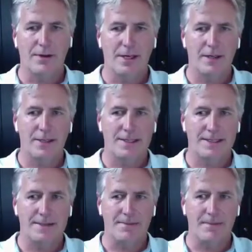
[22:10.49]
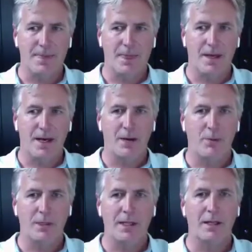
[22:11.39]
that I
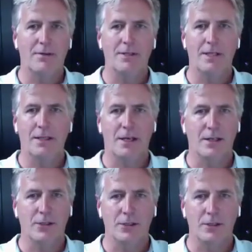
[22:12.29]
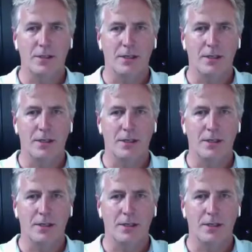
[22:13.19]
really love technology.